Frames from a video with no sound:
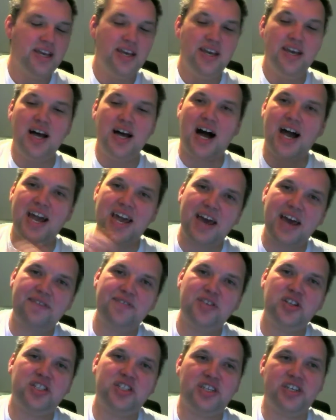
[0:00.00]
I
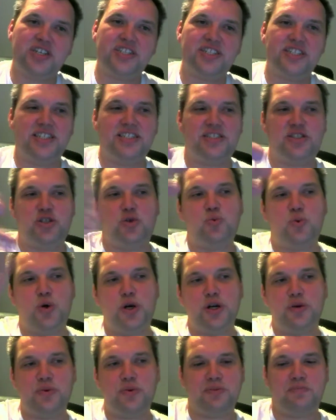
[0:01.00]
haven't gotten it to
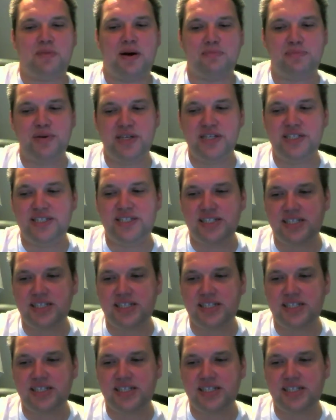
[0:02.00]
work with my PC